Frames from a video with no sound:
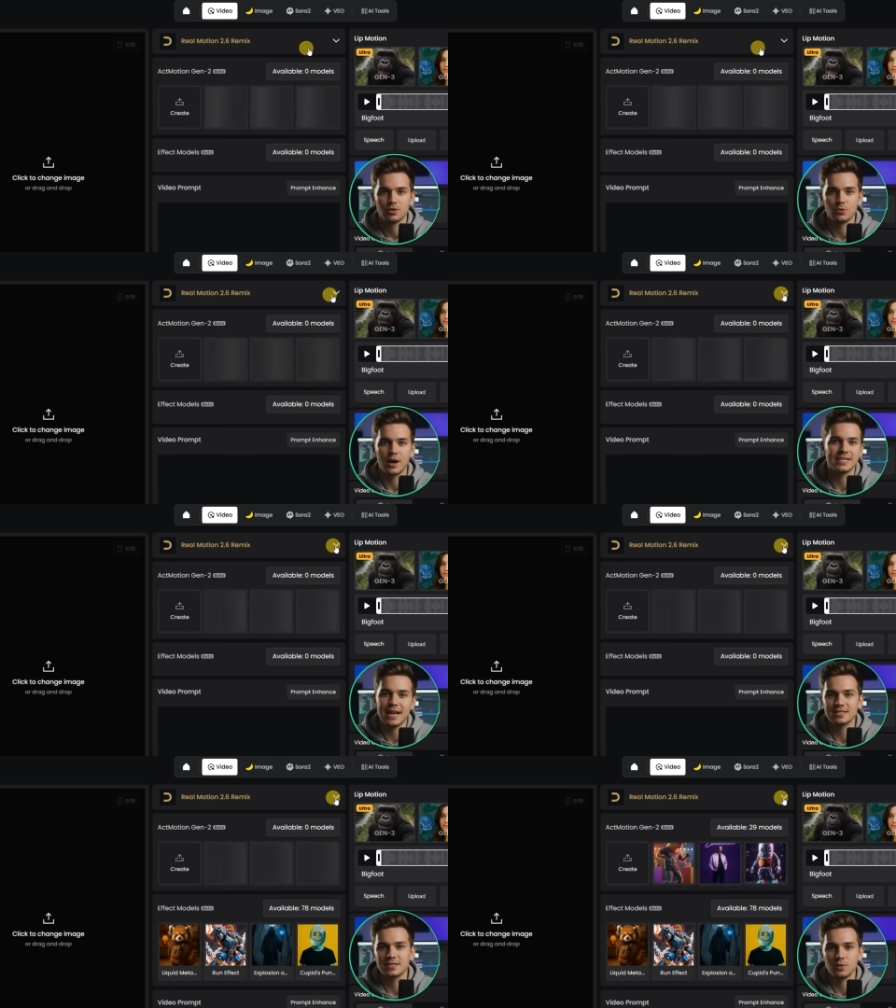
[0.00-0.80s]
so I
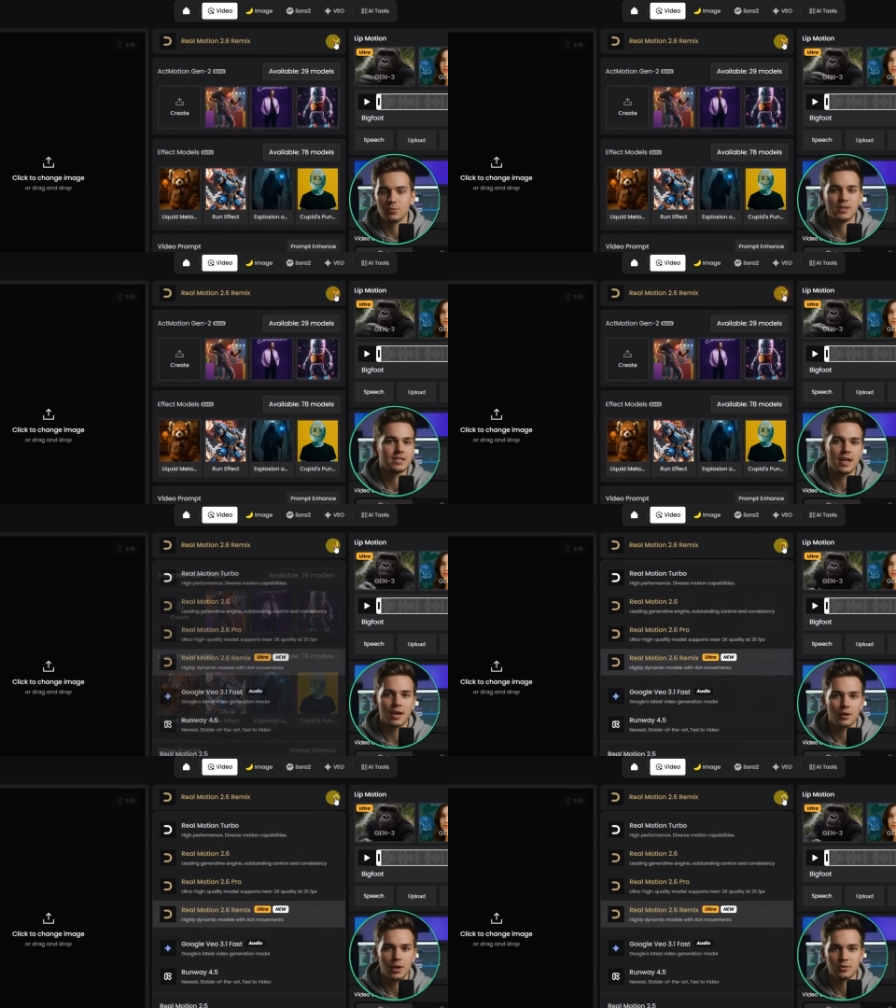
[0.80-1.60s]
tested it with
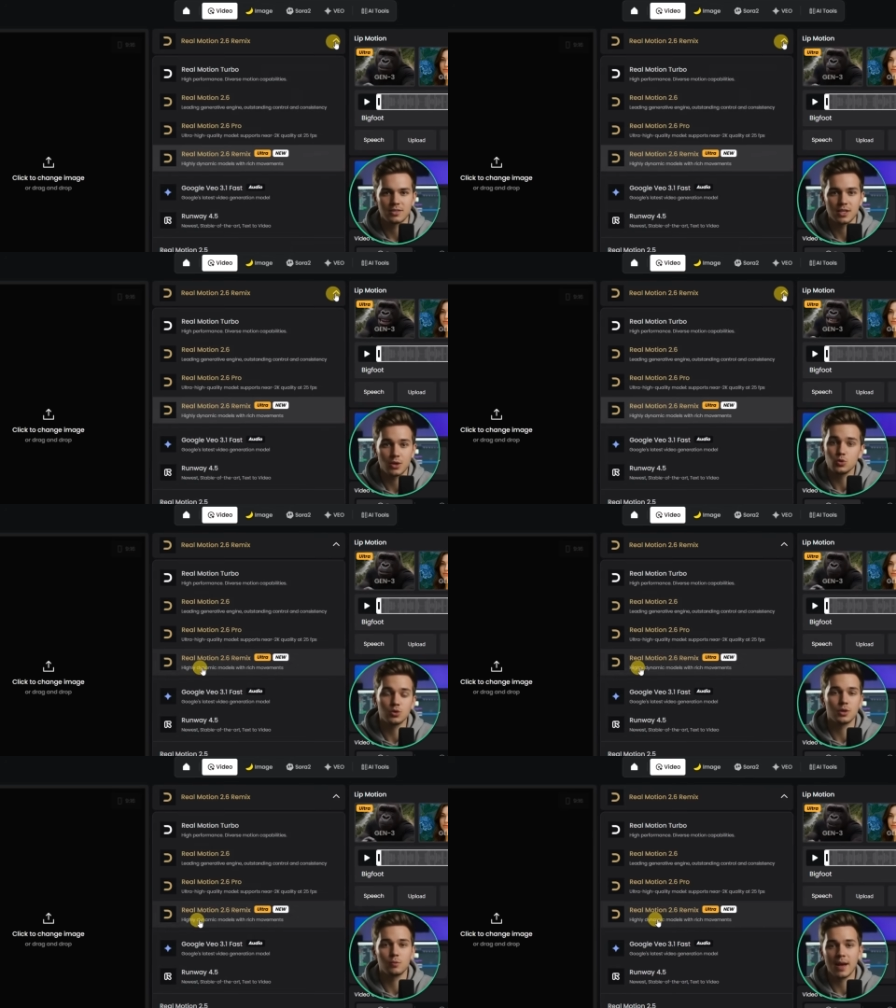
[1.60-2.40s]
scenarios that
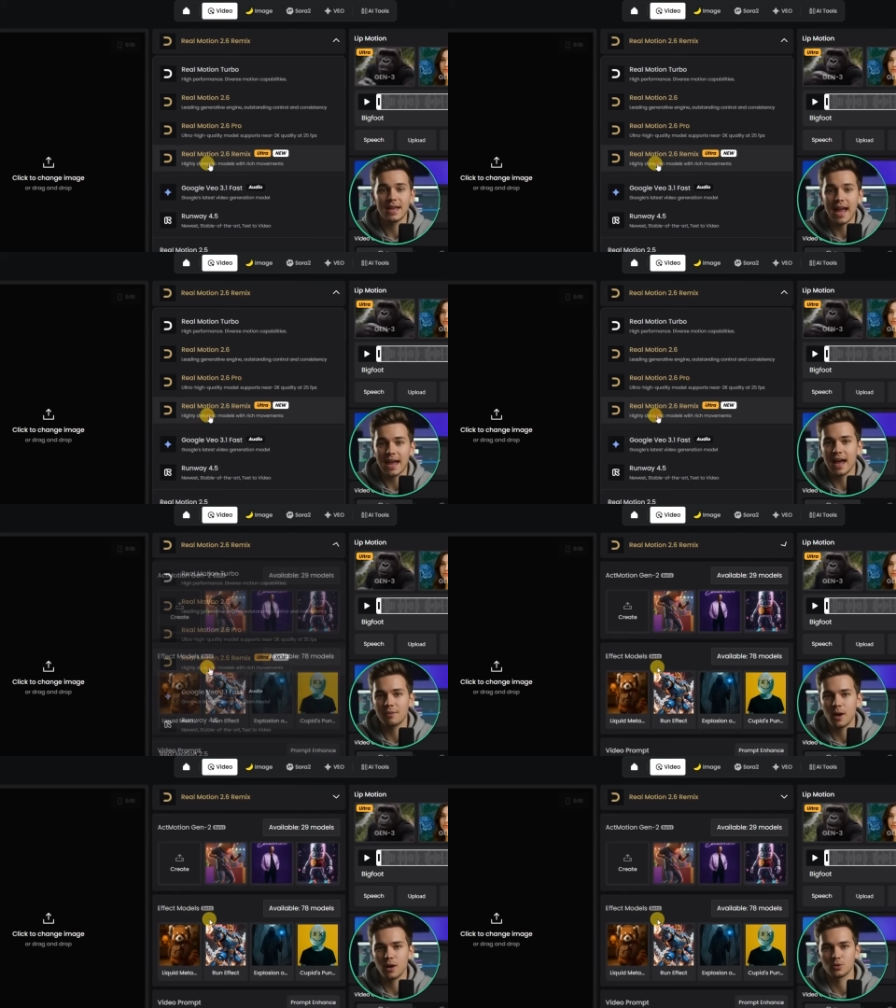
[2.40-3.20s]
usually break
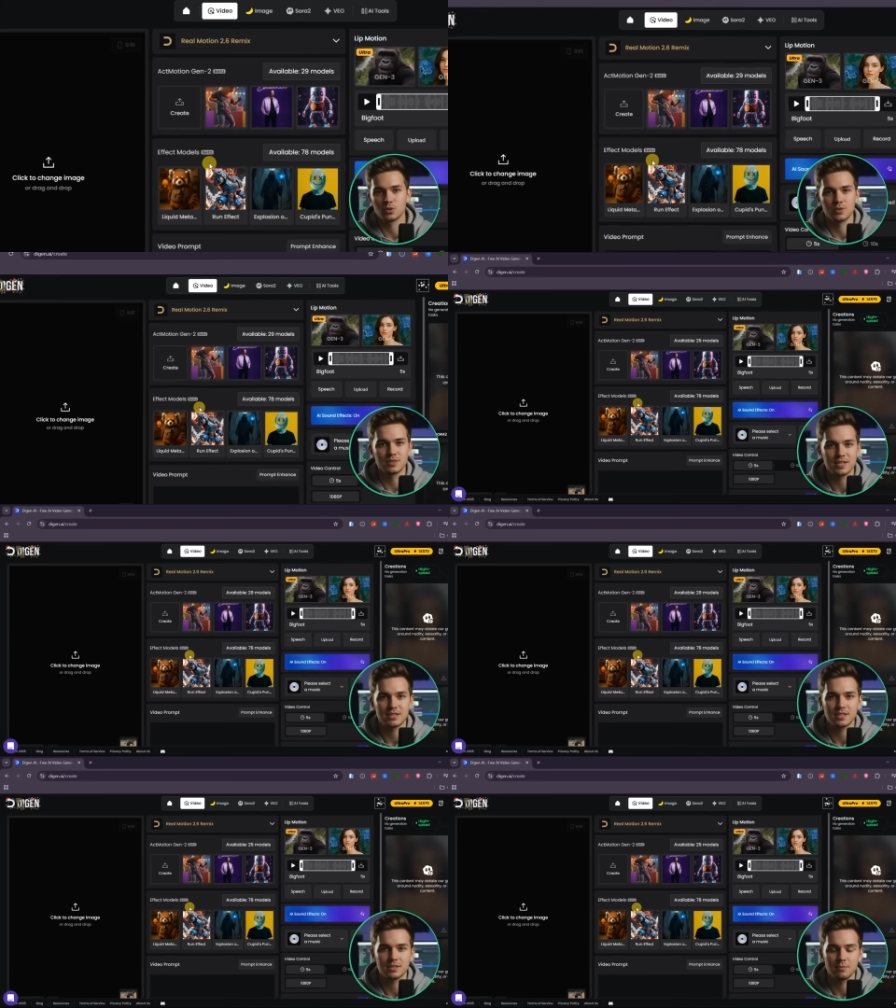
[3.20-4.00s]
AI models when
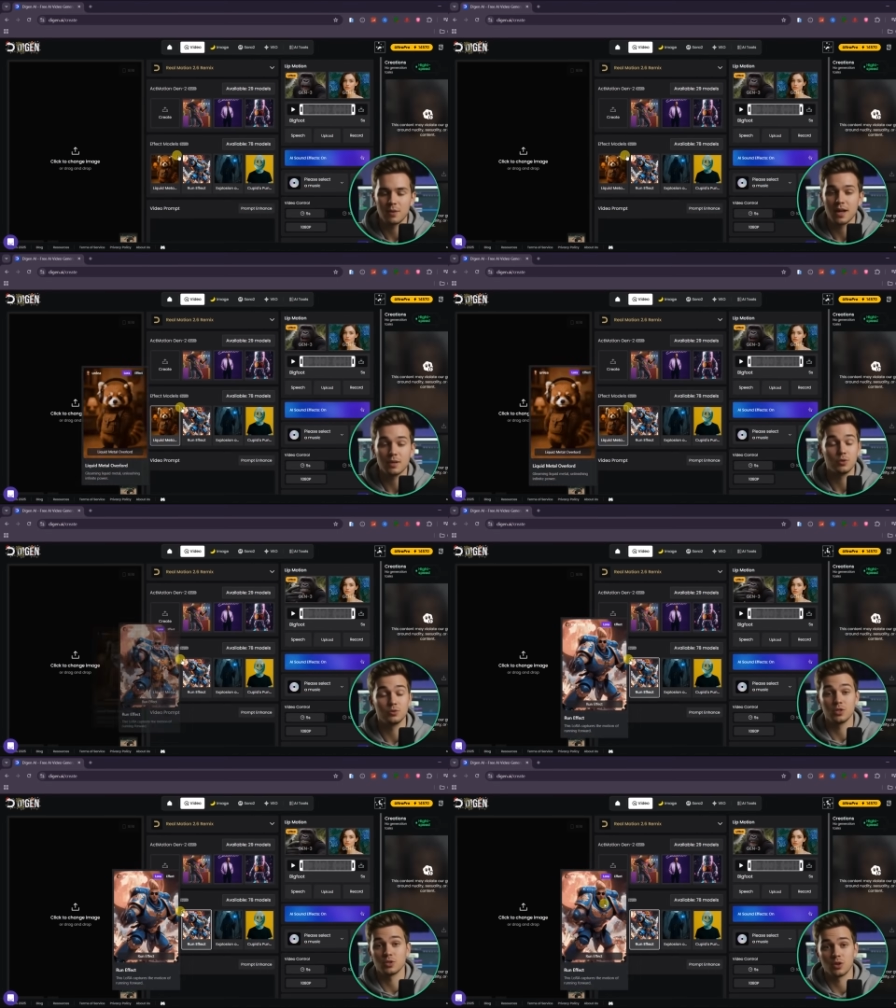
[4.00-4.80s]
physics and body
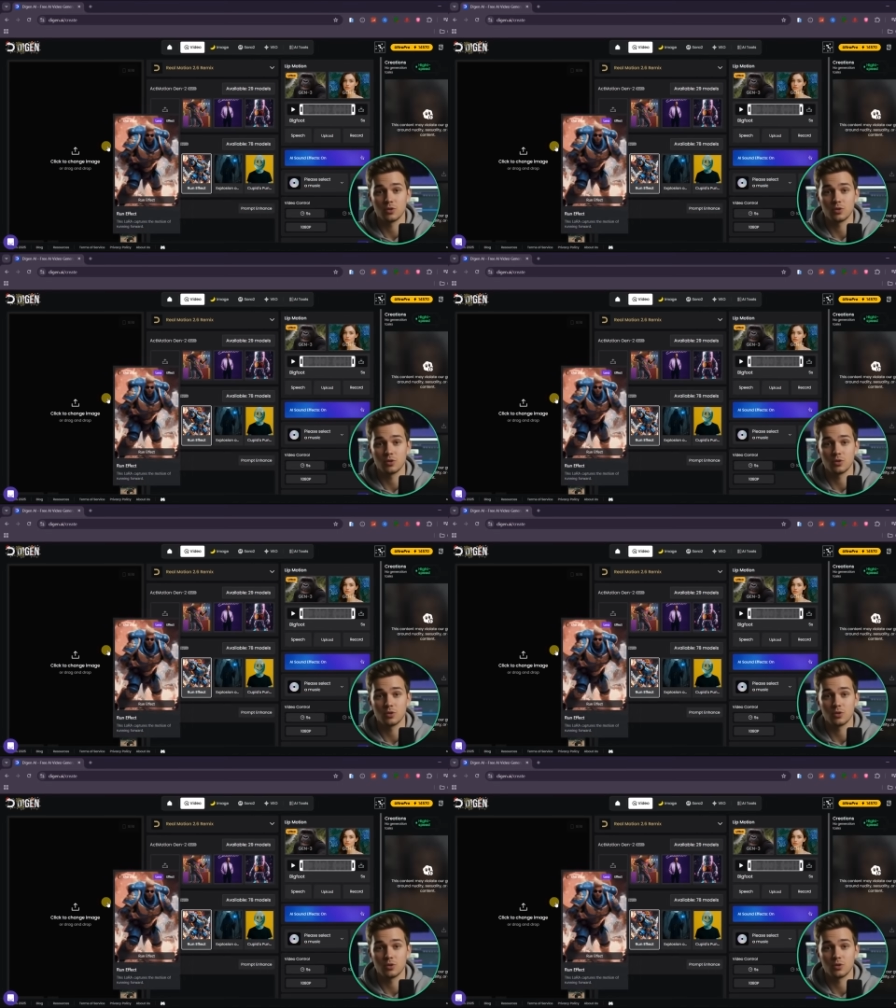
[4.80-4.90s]
movement are